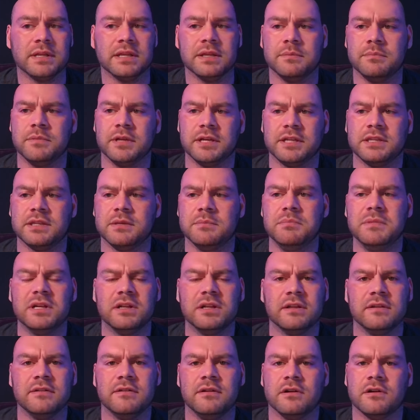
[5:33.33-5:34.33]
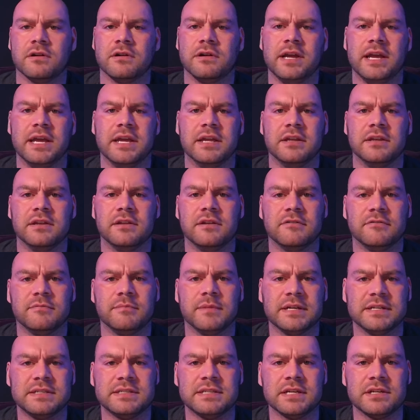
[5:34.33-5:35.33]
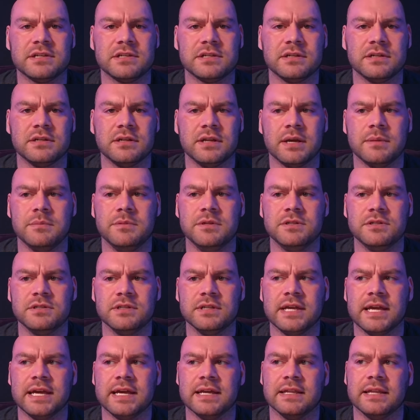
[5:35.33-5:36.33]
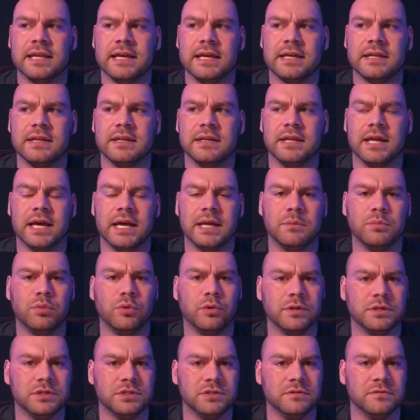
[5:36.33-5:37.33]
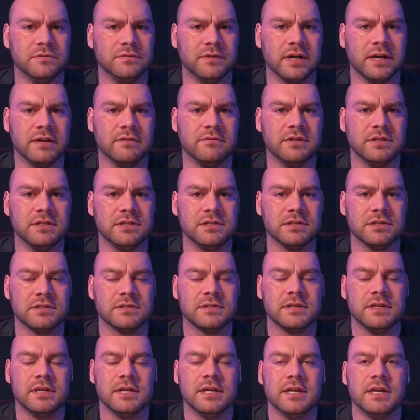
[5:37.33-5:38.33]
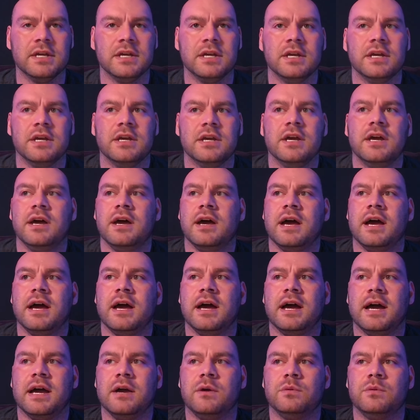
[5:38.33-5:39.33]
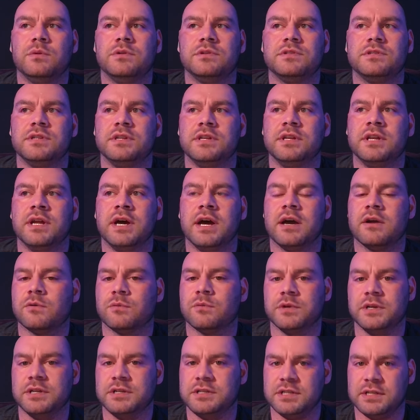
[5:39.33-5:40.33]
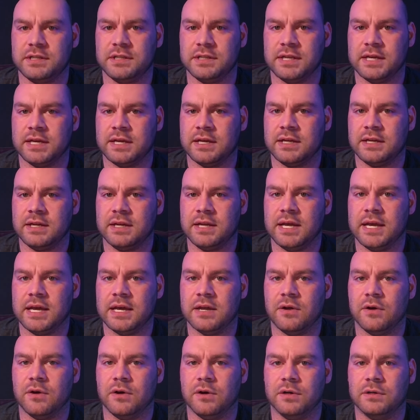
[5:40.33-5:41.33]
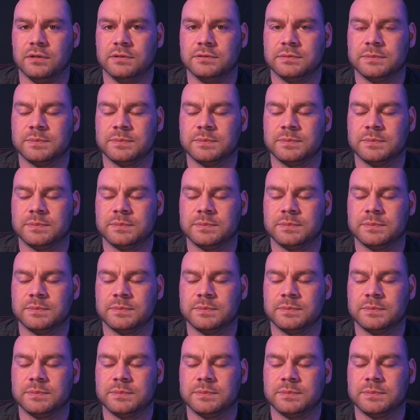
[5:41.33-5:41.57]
like the middle or end of my session, I'm usually at like 9.25 inches. I was not reaching that at all.